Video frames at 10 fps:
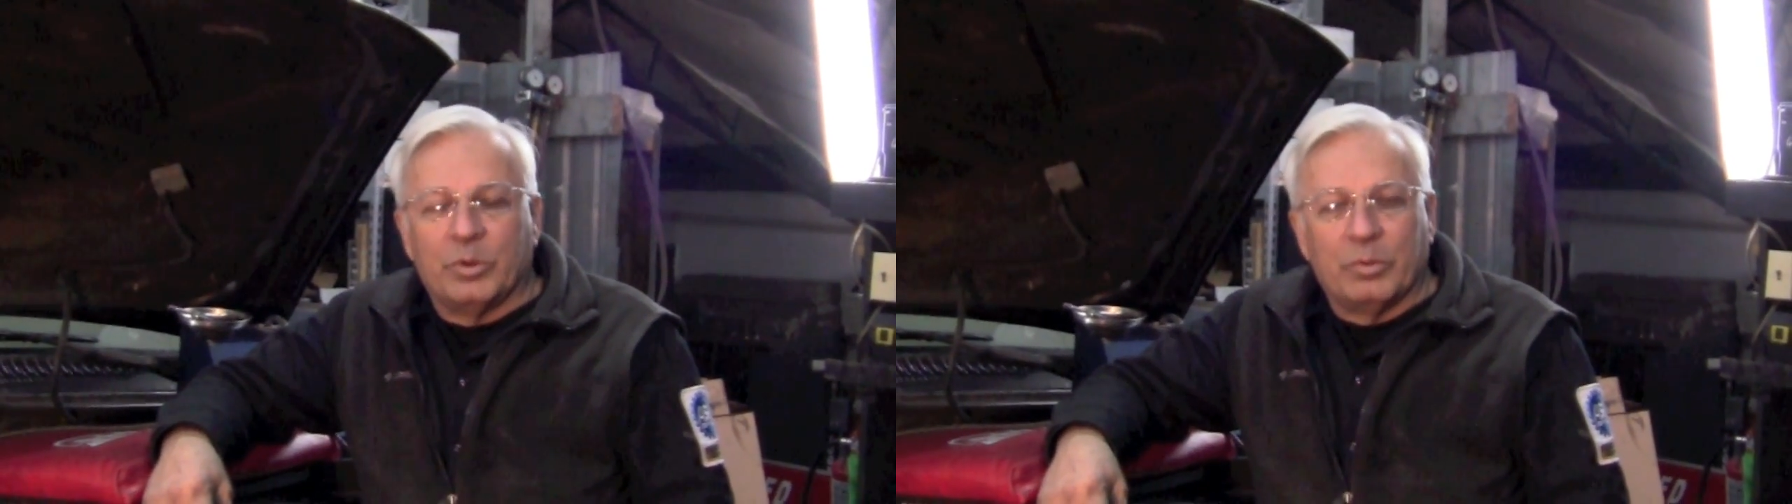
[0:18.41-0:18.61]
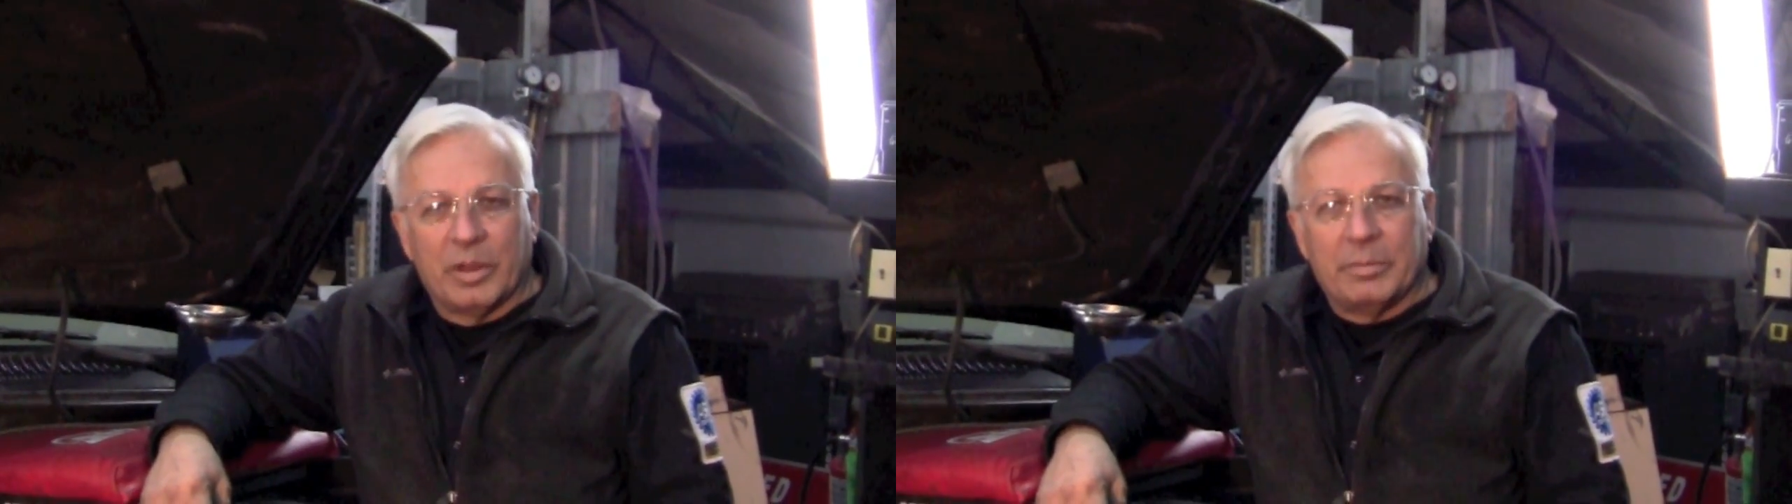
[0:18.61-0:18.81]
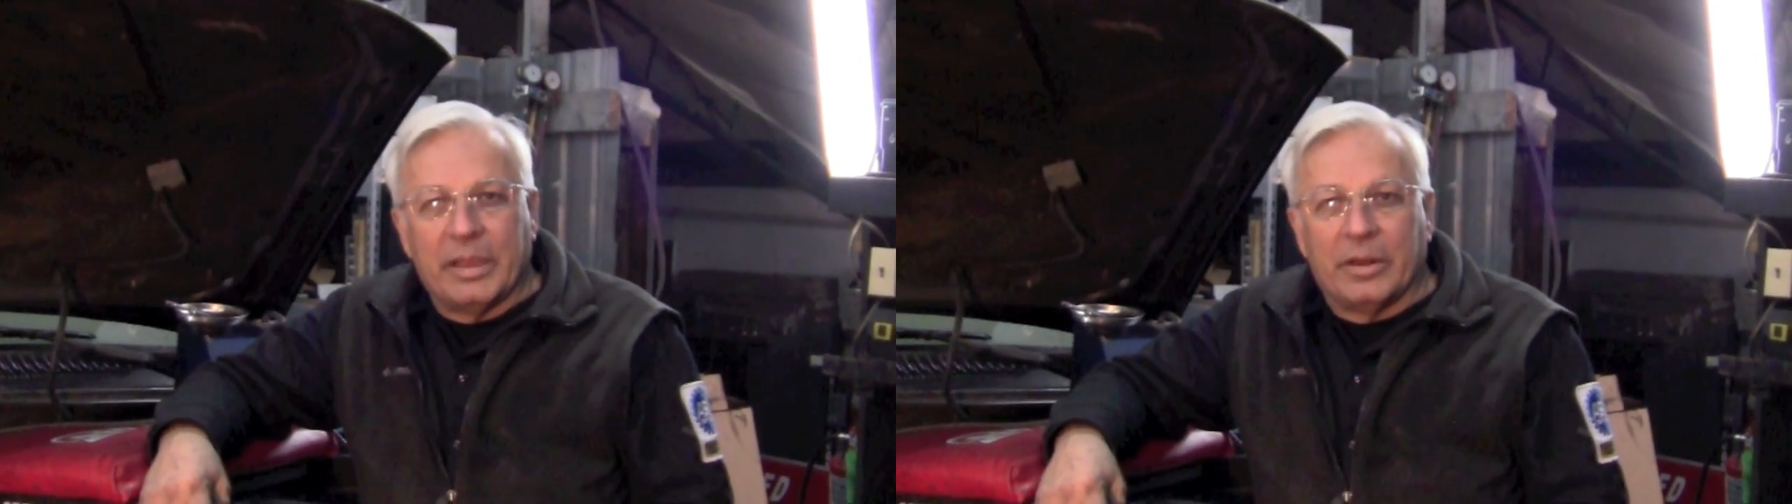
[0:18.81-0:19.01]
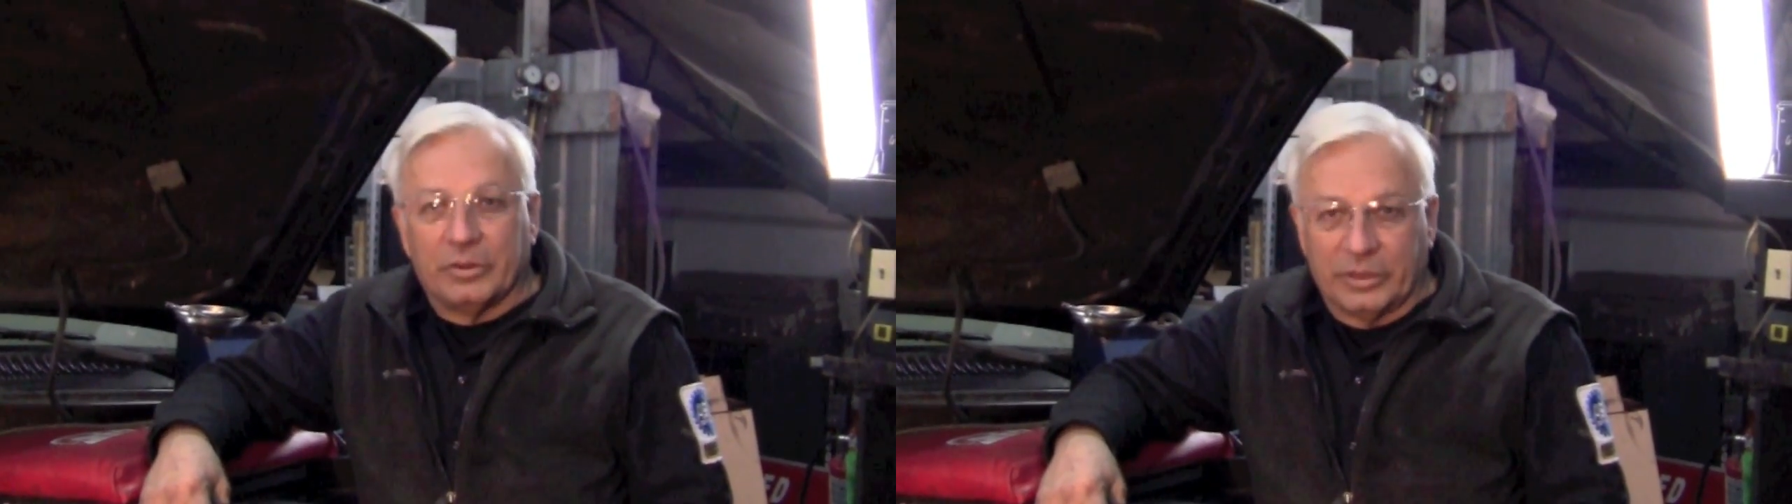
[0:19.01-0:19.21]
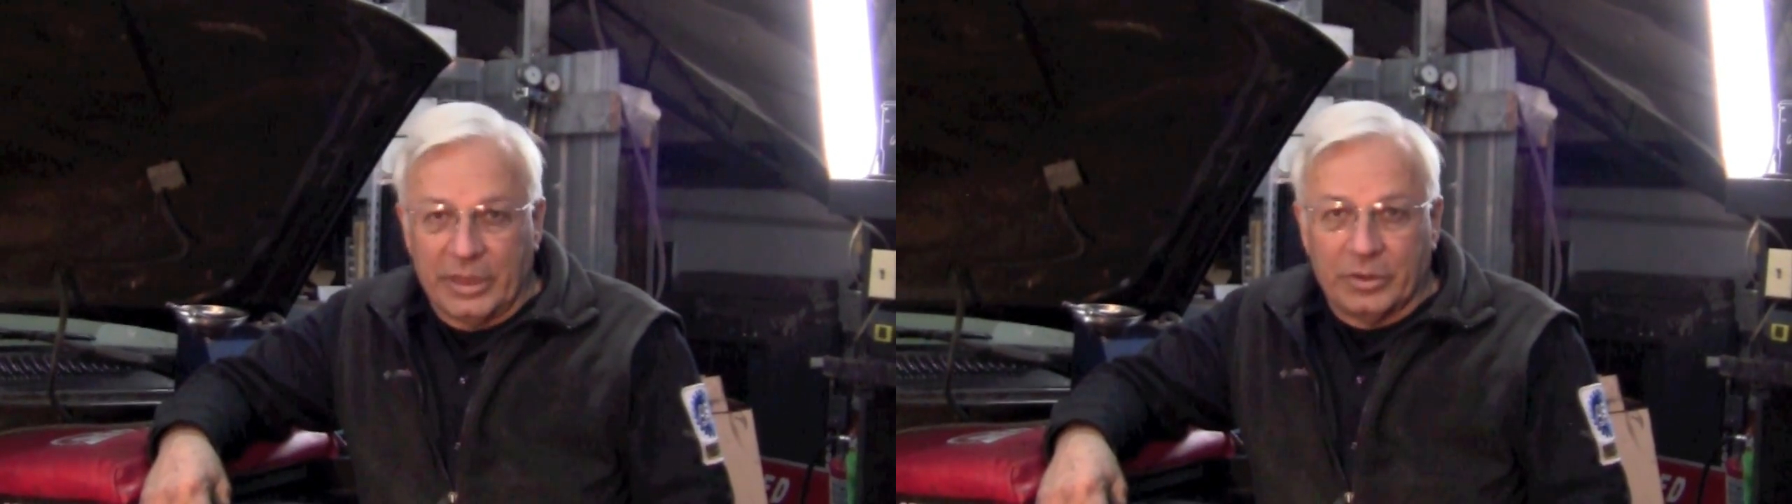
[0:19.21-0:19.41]
it would run bad
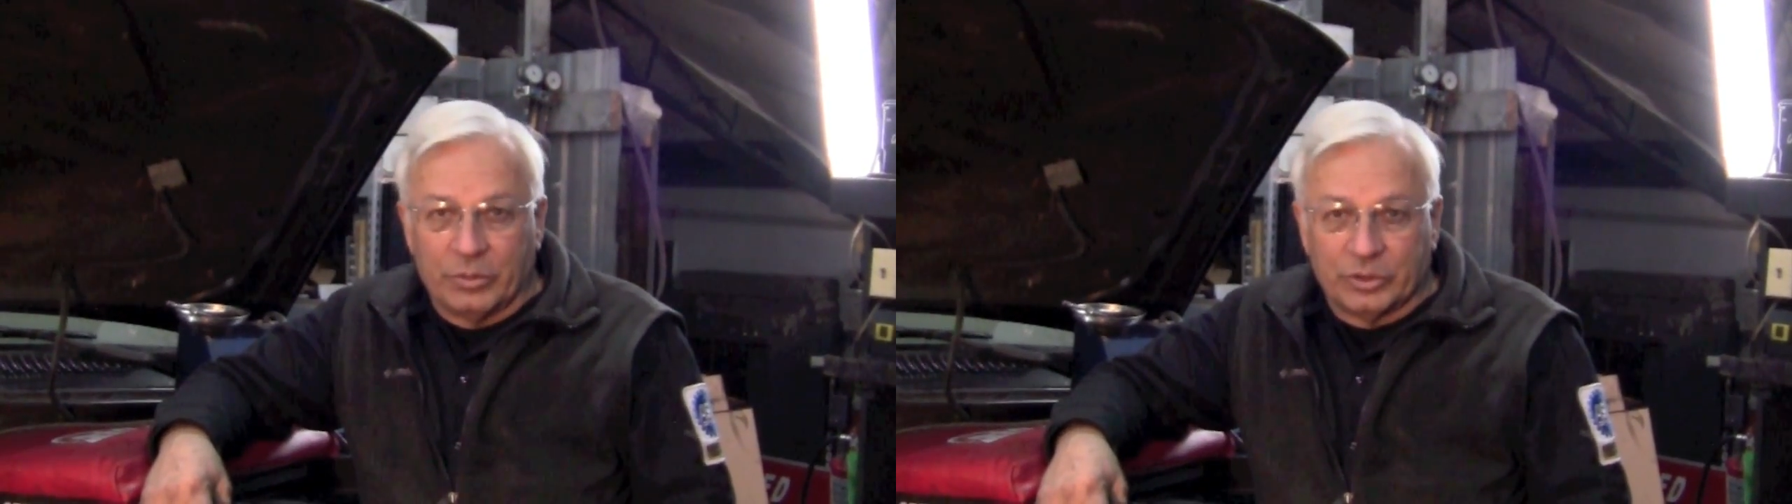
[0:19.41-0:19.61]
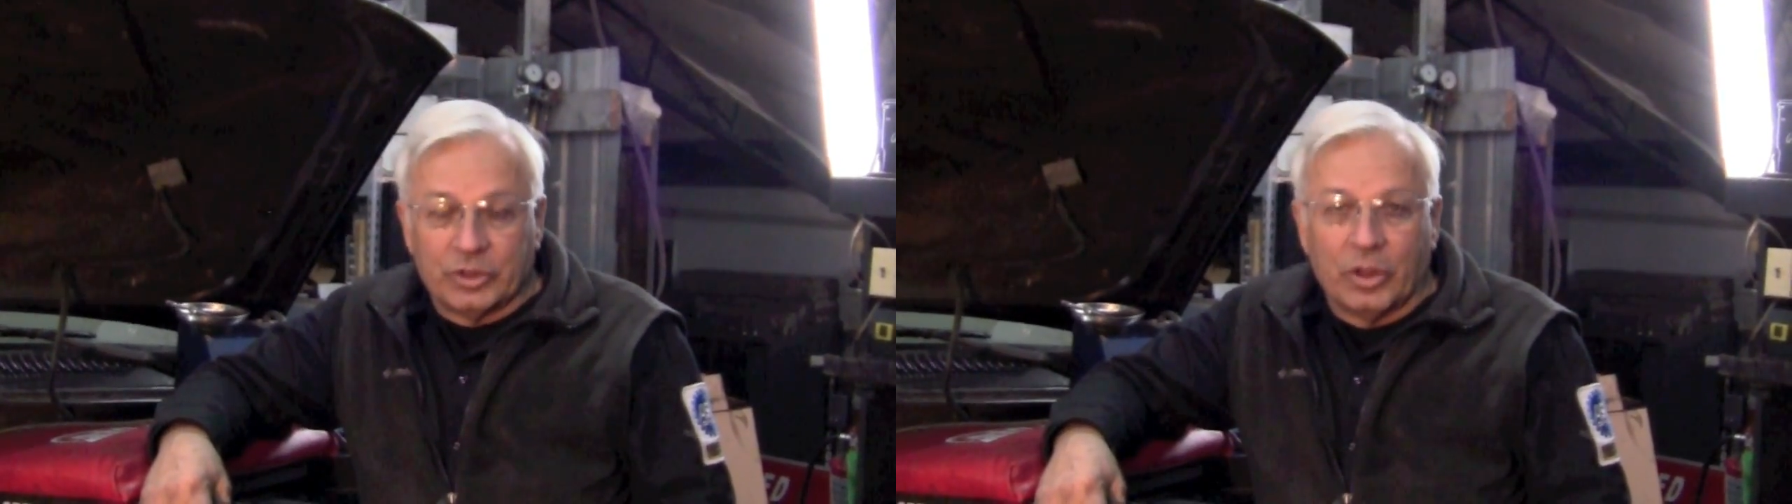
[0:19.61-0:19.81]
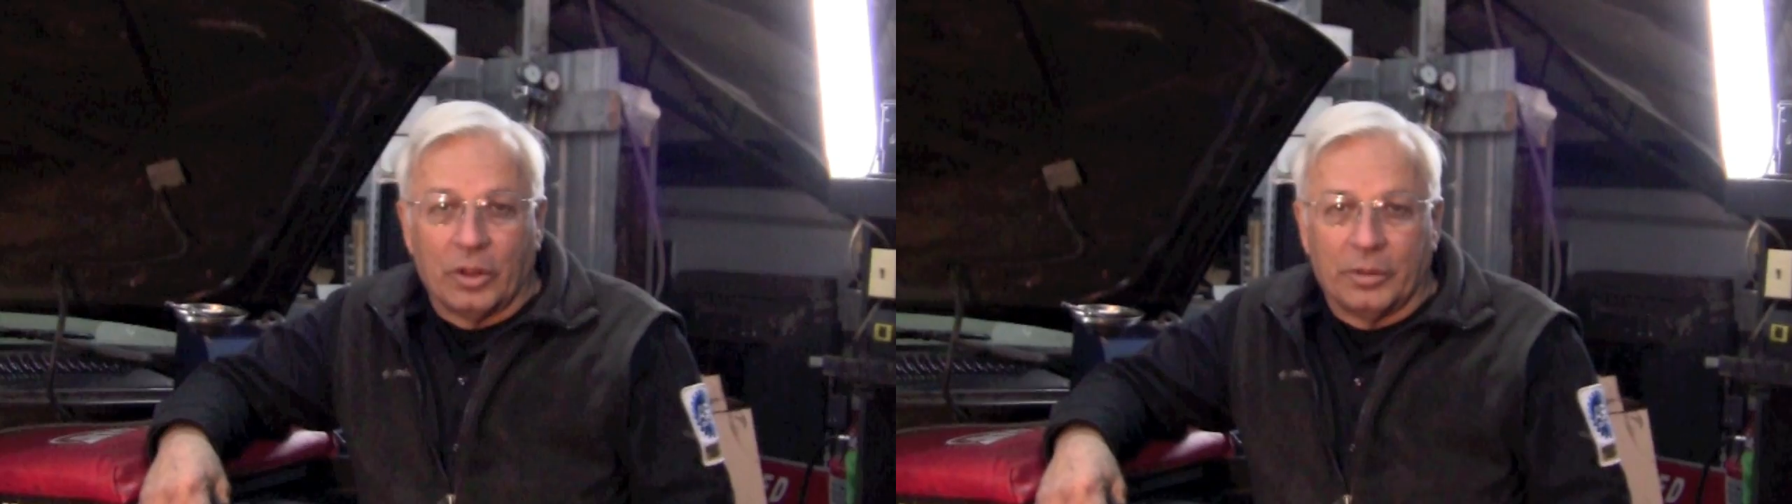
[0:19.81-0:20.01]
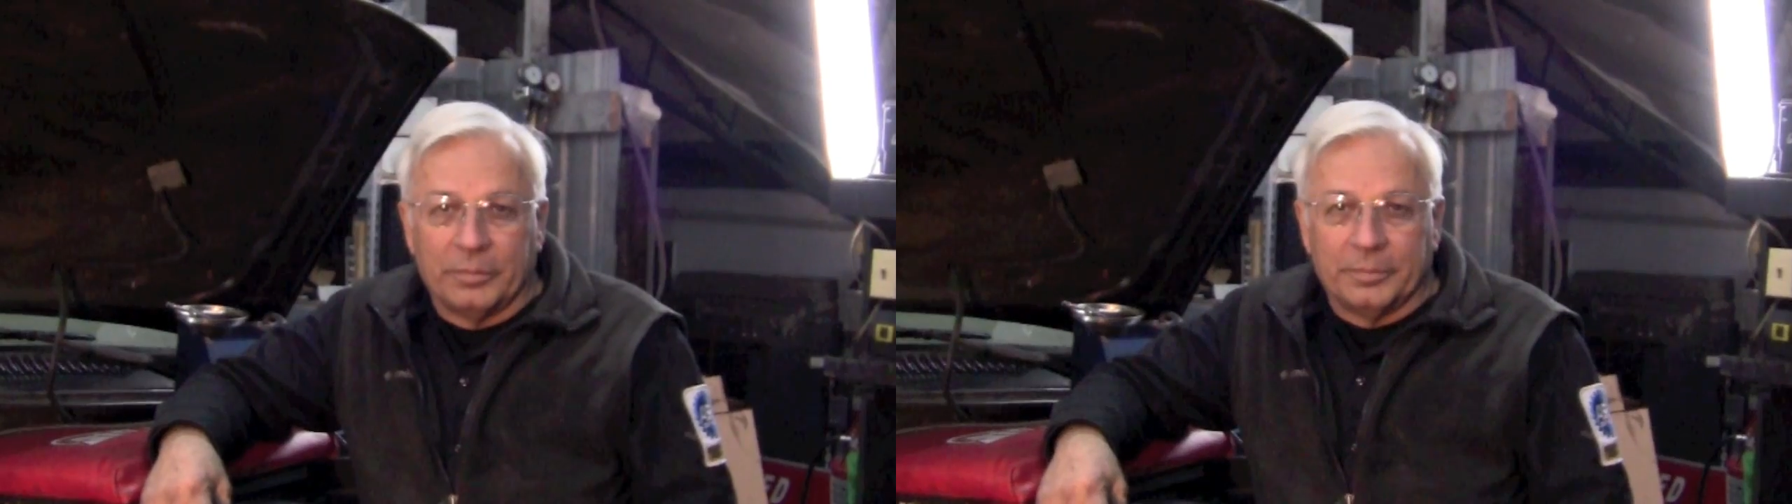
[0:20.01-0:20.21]
or, and or stall.